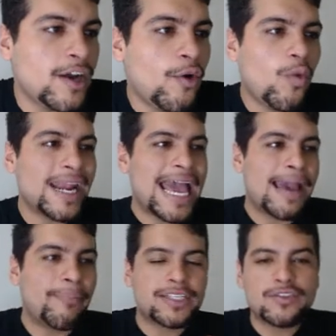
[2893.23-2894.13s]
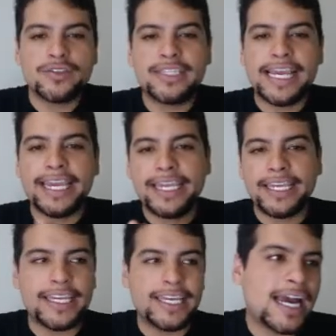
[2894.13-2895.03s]
What happened
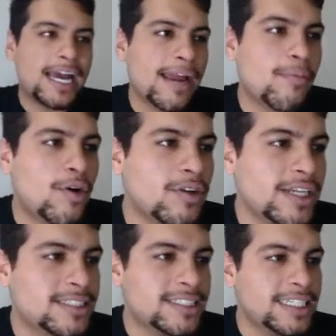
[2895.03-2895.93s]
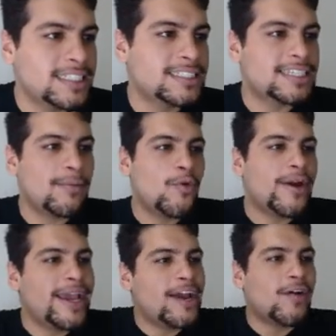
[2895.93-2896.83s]
today? I'm only seeing
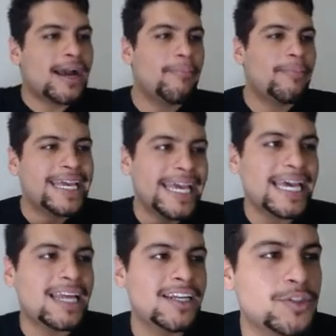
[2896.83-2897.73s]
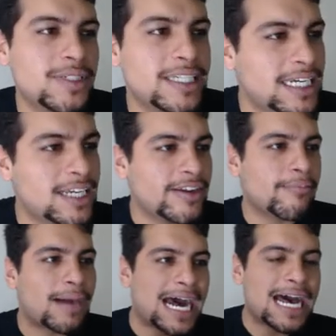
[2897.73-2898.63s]
Samuel, Gabriela, Juliano, and
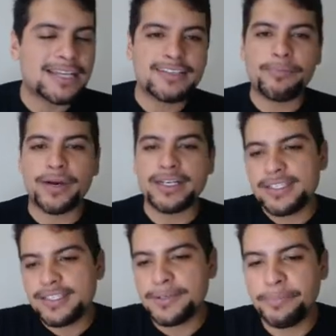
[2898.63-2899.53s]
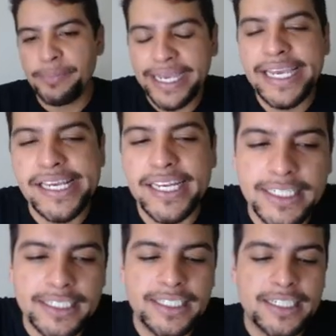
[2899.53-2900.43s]
Márcia
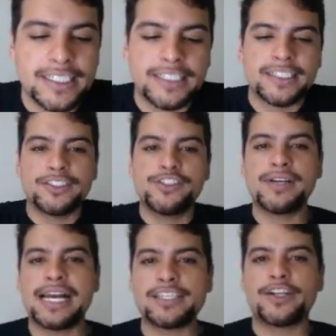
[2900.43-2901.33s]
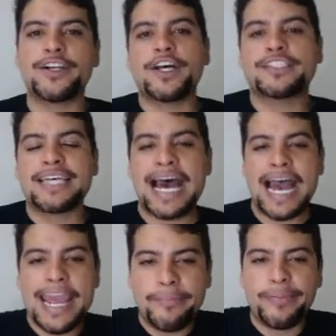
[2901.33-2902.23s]
participating. You guys are not
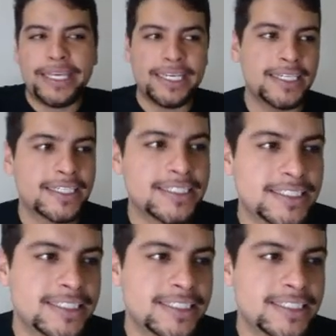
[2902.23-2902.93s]
typing.